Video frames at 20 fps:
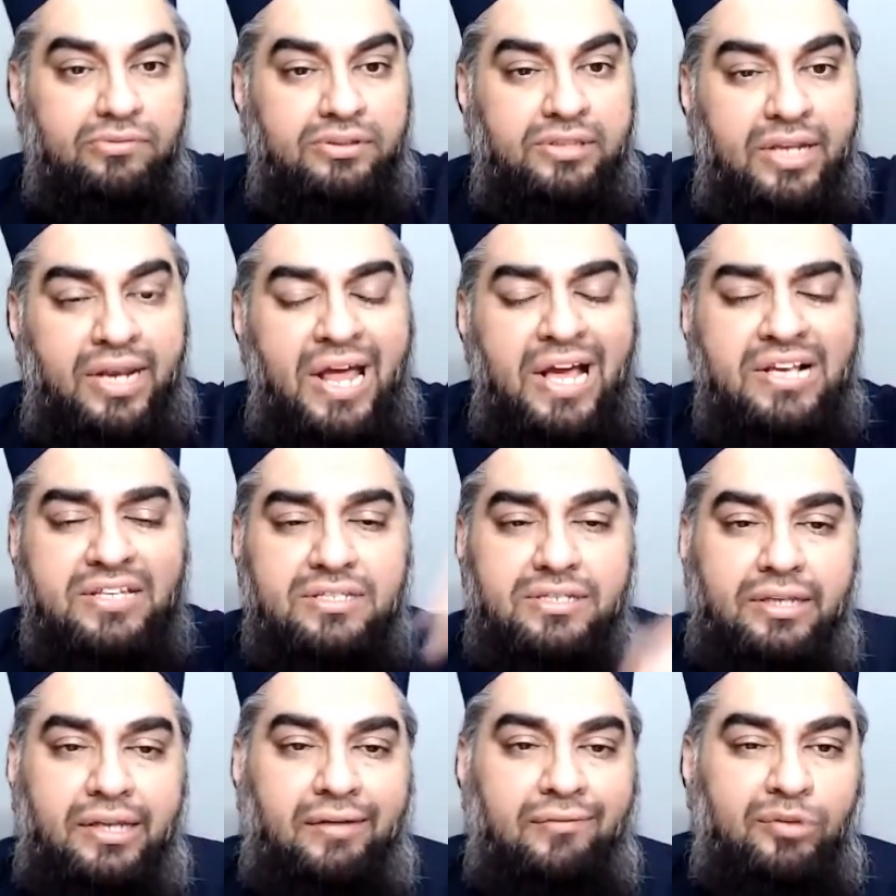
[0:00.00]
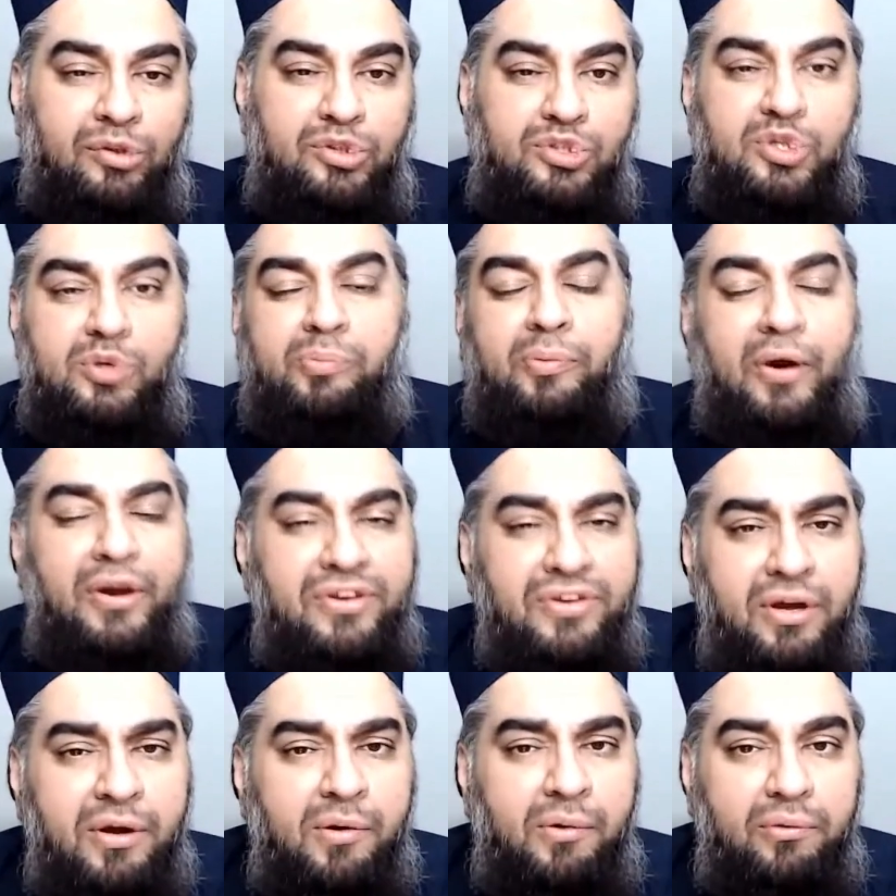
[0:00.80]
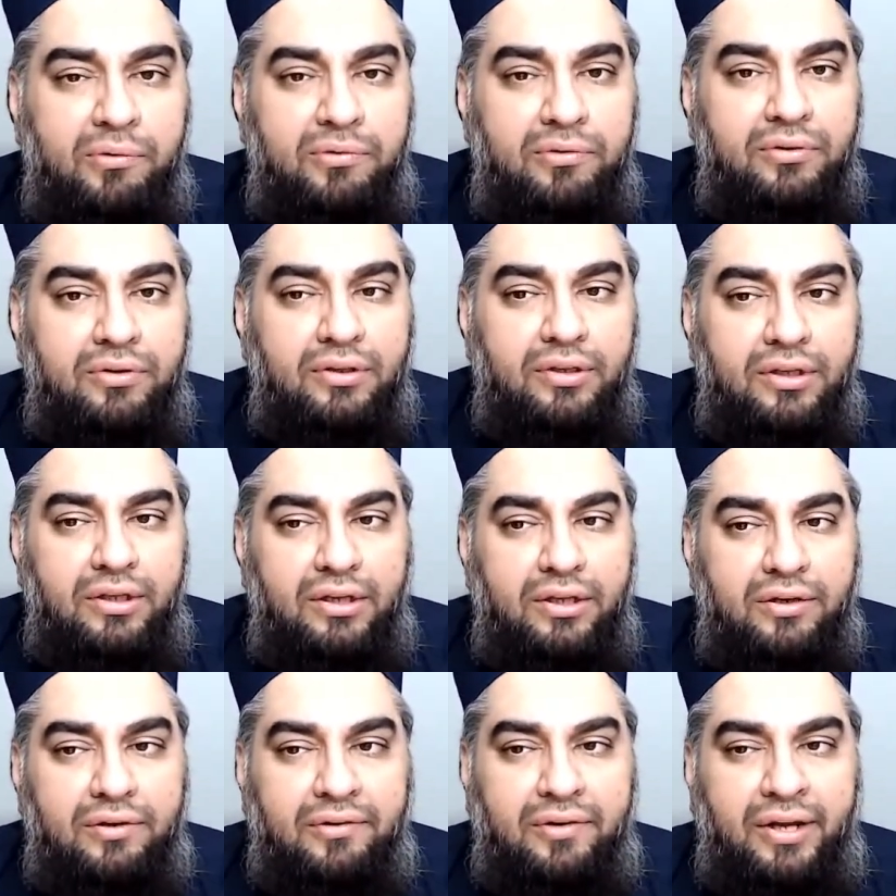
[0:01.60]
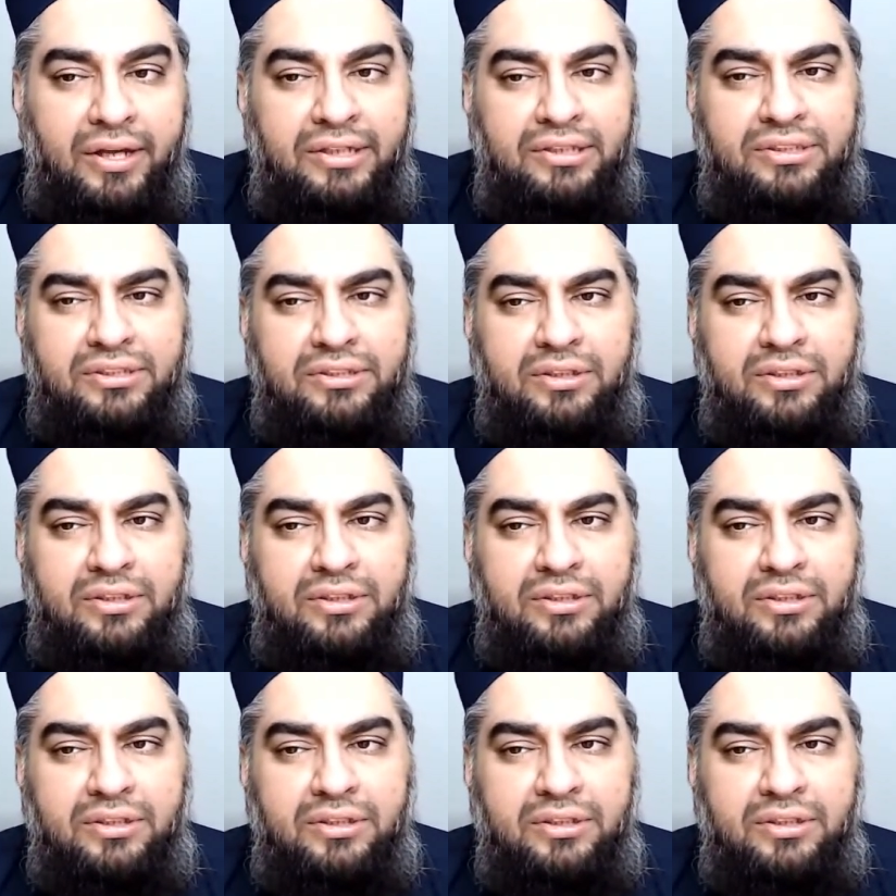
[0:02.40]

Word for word: the next level, 2.0, right?